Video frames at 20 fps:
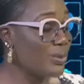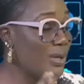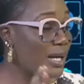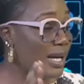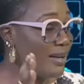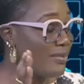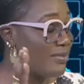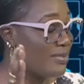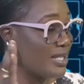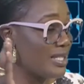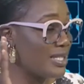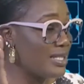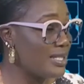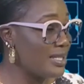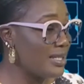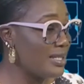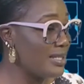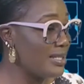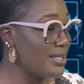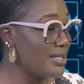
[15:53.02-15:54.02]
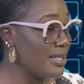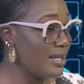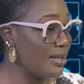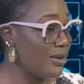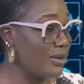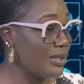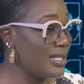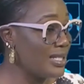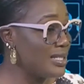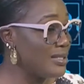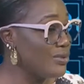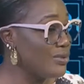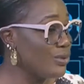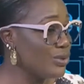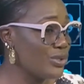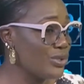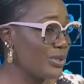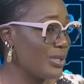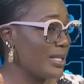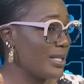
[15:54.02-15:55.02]
have this this
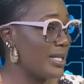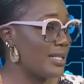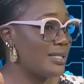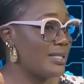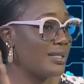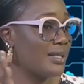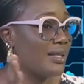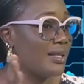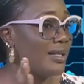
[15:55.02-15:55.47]
notion that